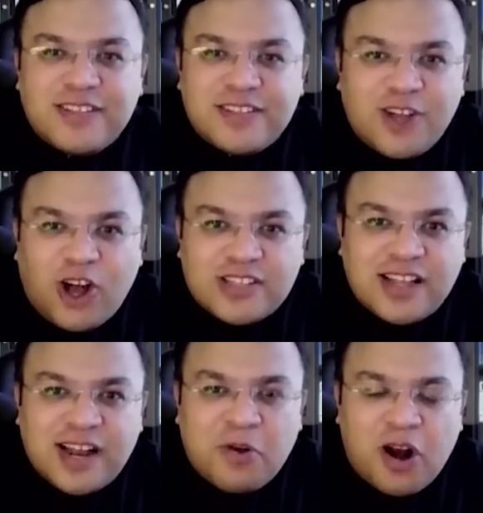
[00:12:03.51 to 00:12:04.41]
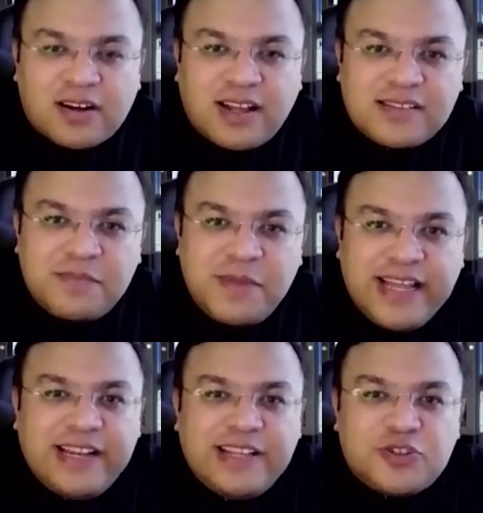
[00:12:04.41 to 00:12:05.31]
it's a hot selling product doesn't mean
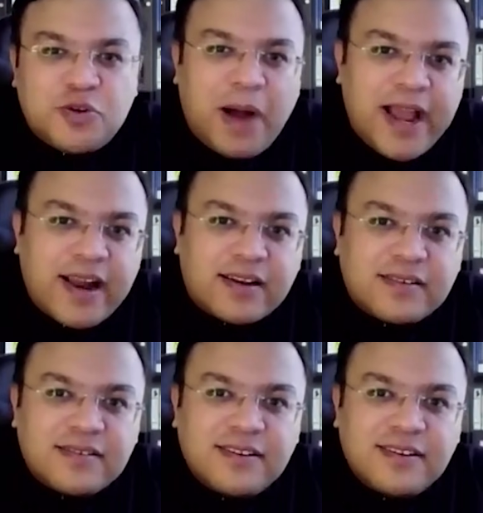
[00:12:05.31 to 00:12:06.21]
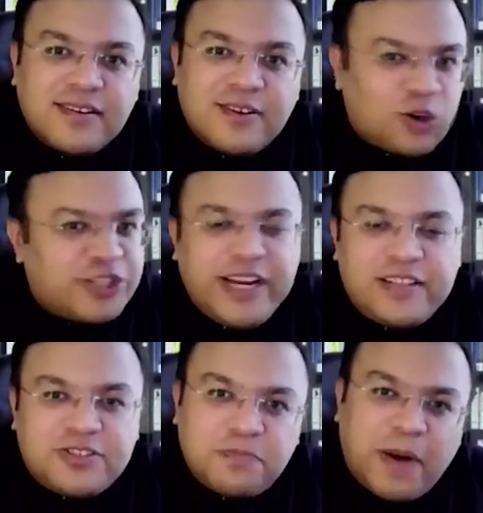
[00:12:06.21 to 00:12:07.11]
he needs to buy it or she
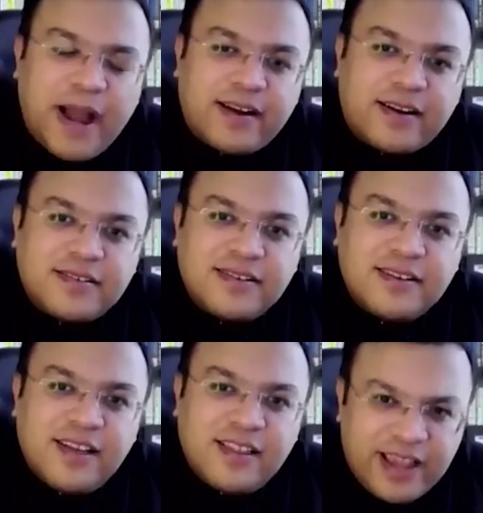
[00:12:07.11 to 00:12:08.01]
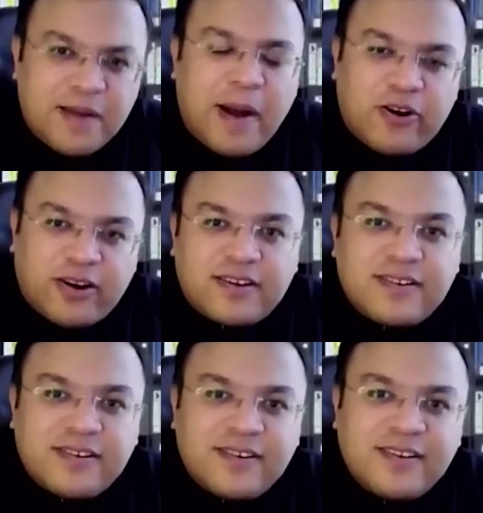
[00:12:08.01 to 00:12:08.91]
needs to buy it. Think about it.
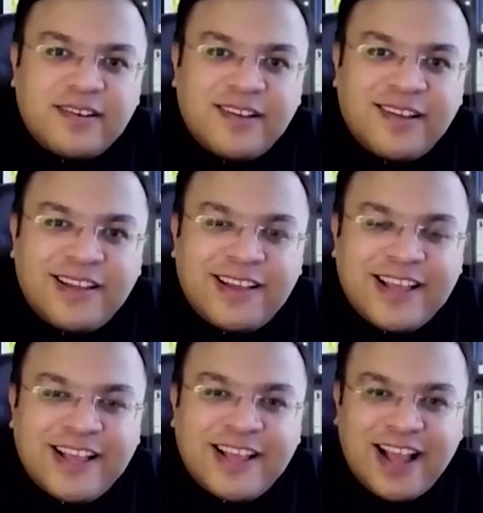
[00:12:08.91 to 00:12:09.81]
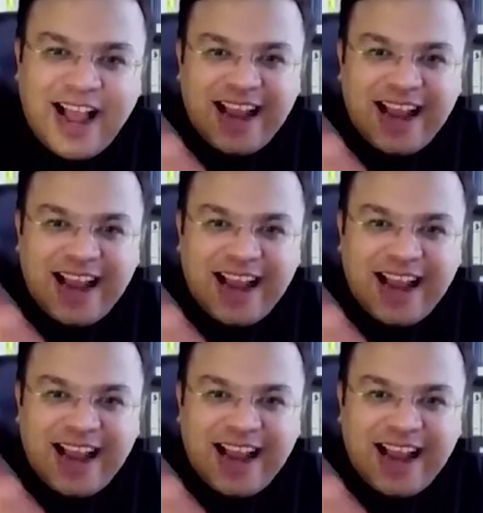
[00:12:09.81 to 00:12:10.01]
I